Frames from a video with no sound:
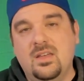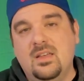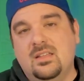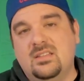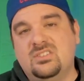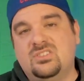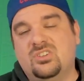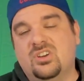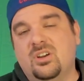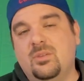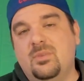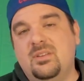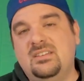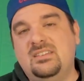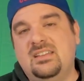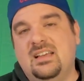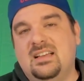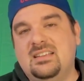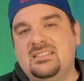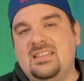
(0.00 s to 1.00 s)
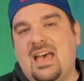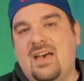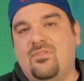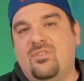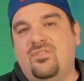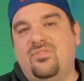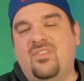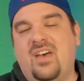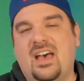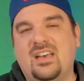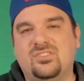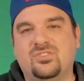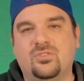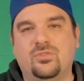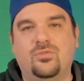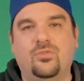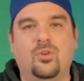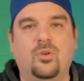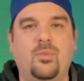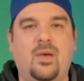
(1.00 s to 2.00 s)
This tournament does have a faster
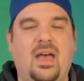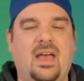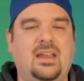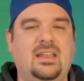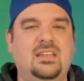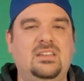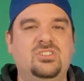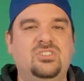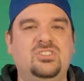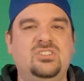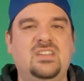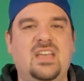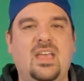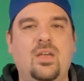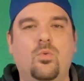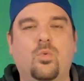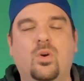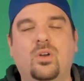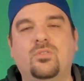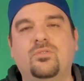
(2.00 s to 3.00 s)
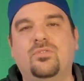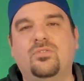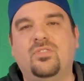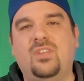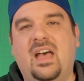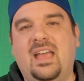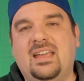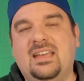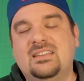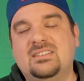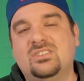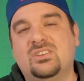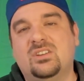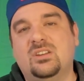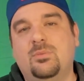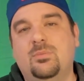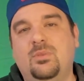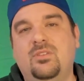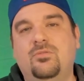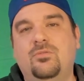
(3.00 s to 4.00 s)
format. Each day one flight is going
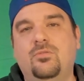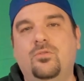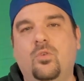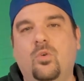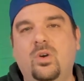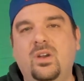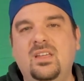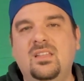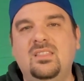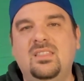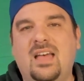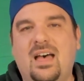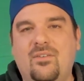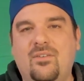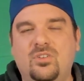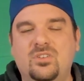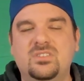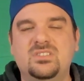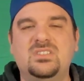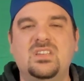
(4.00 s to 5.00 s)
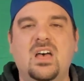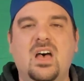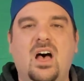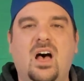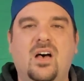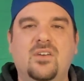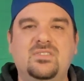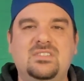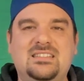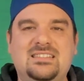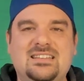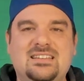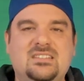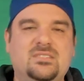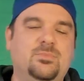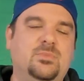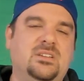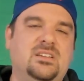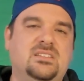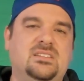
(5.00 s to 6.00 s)
to be 40 levels of 6
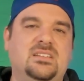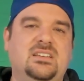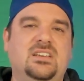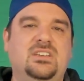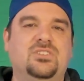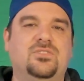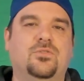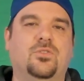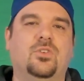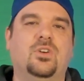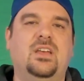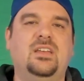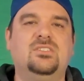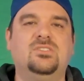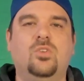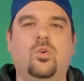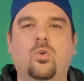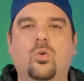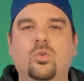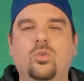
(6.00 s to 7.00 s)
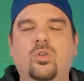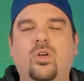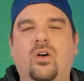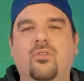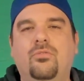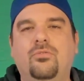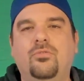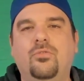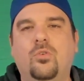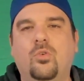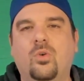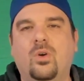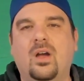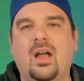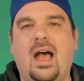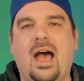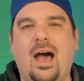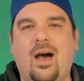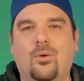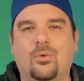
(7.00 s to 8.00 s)
minutes each for a total of 4
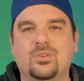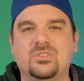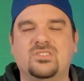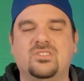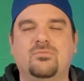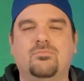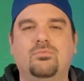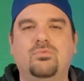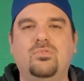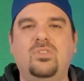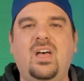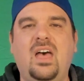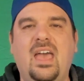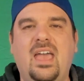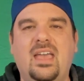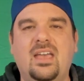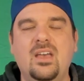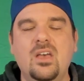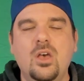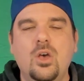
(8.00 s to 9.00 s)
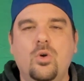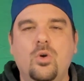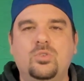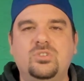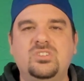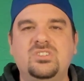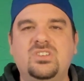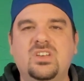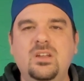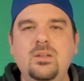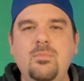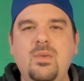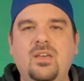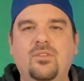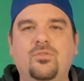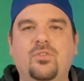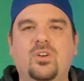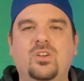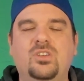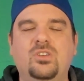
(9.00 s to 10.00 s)
hours of play, which is going to make
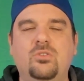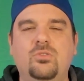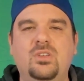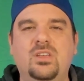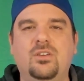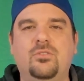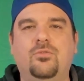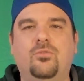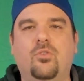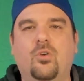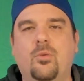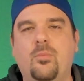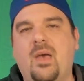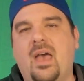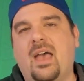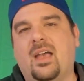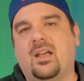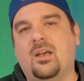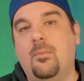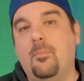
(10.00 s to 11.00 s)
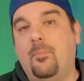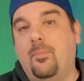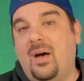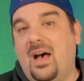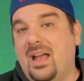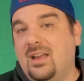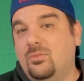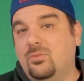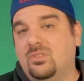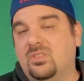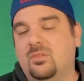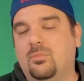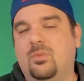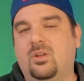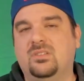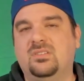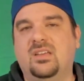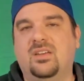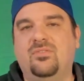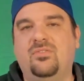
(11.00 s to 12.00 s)
for a unique format combined with the
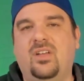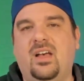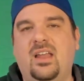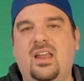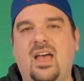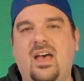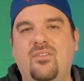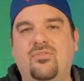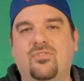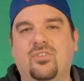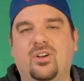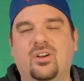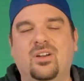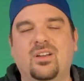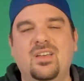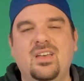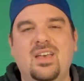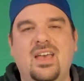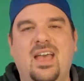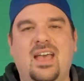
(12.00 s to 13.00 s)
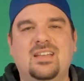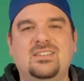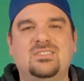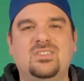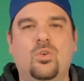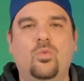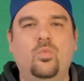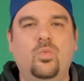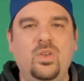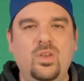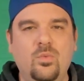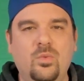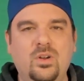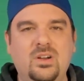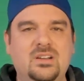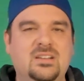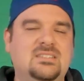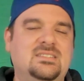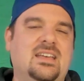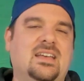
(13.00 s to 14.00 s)
multi-flight effort. And so we
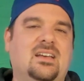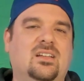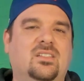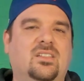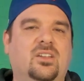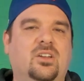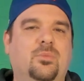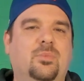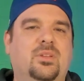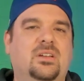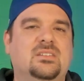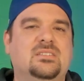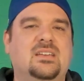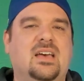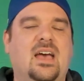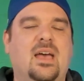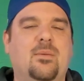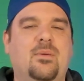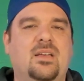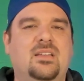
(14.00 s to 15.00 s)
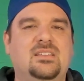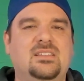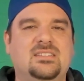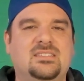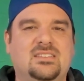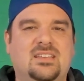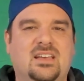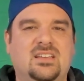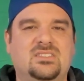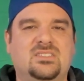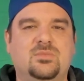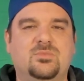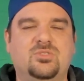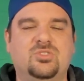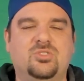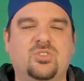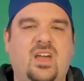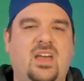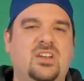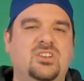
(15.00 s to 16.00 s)
wanted to take a little bit of time and discuss some
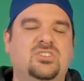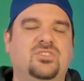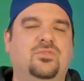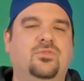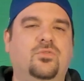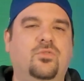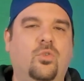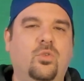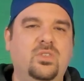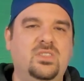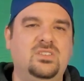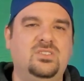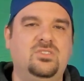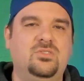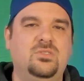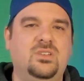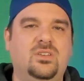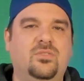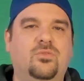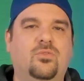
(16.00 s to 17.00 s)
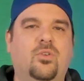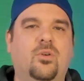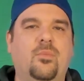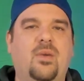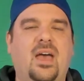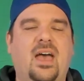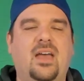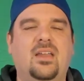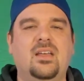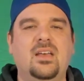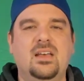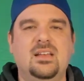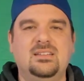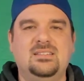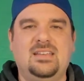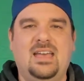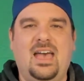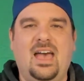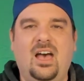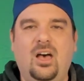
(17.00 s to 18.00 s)
strategy for this unique format
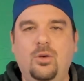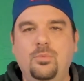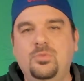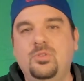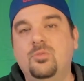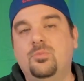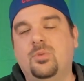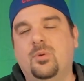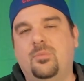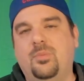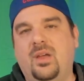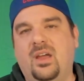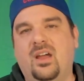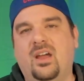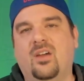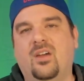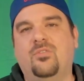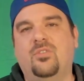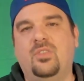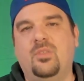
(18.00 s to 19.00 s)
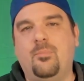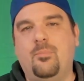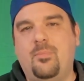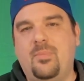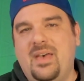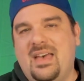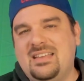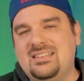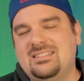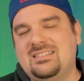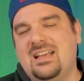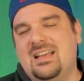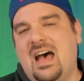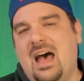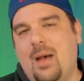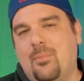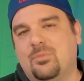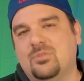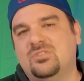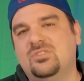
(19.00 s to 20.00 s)
to help you prepare for the best
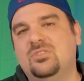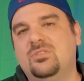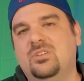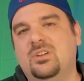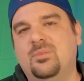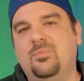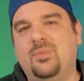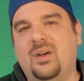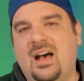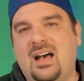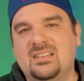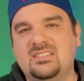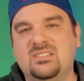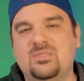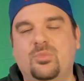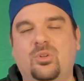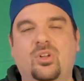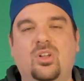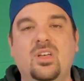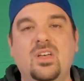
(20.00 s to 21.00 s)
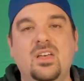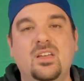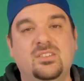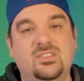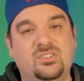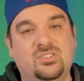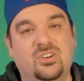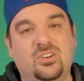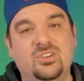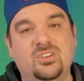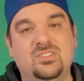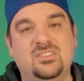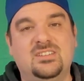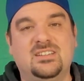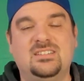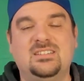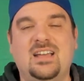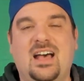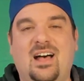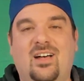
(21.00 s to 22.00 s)
opportunity possible to turn your
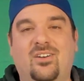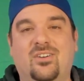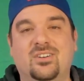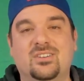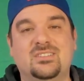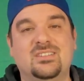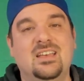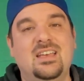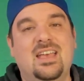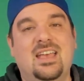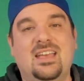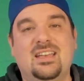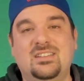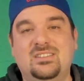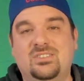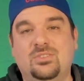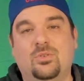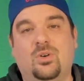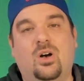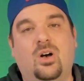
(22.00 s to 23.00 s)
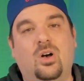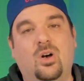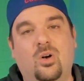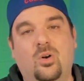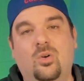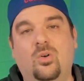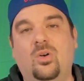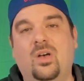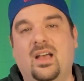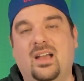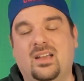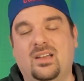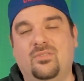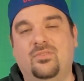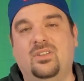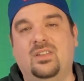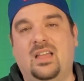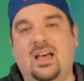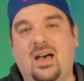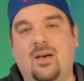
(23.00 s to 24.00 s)
$6 into a whole heck of
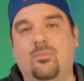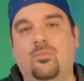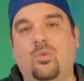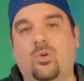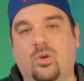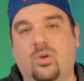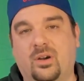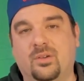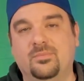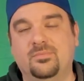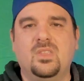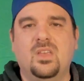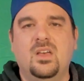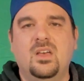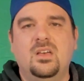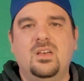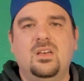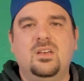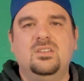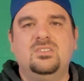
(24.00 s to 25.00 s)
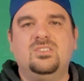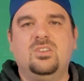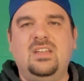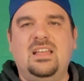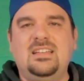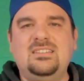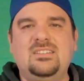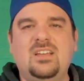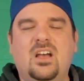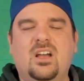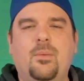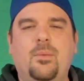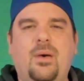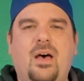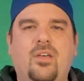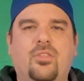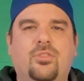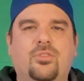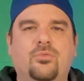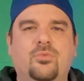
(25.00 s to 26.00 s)
a lot more. So let's talk
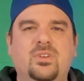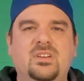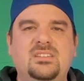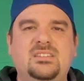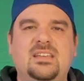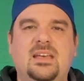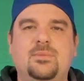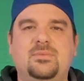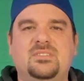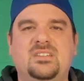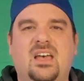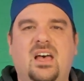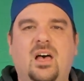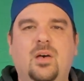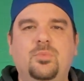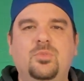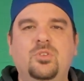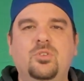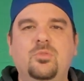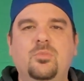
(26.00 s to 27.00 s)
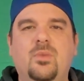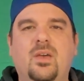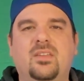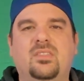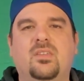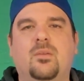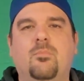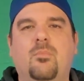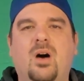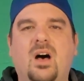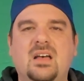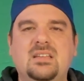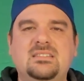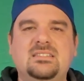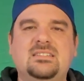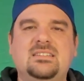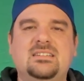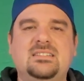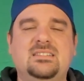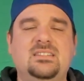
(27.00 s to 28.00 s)
about 3 tips to help you make the MOSS
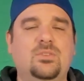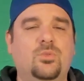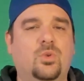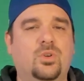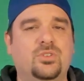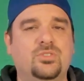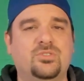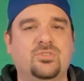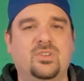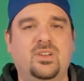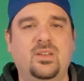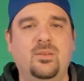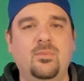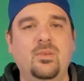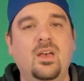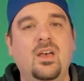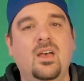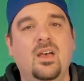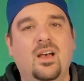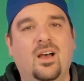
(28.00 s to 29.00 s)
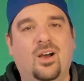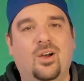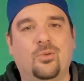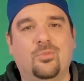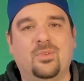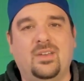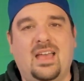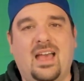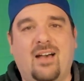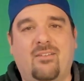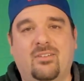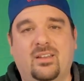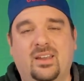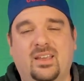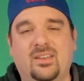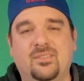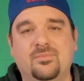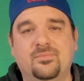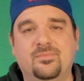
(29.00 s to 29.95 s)
61 dream a reality.